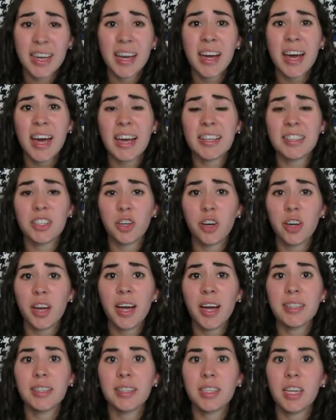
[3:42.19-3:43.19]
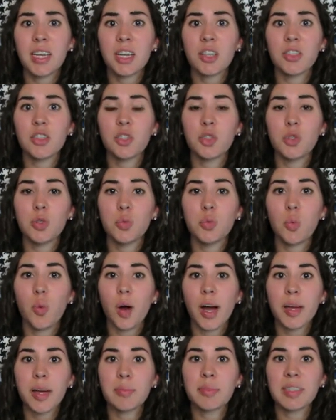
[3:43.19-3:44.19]
It's a good idea to
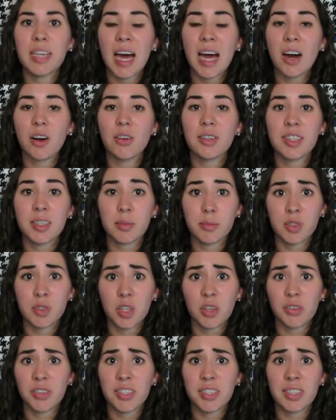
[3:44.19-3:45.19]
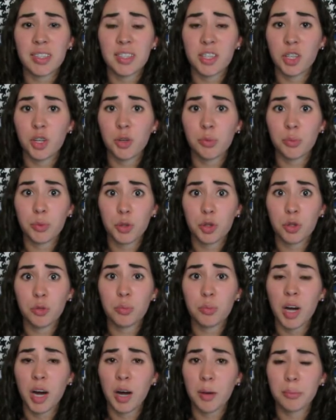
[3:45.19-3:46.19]
wipe down some surfaces in your room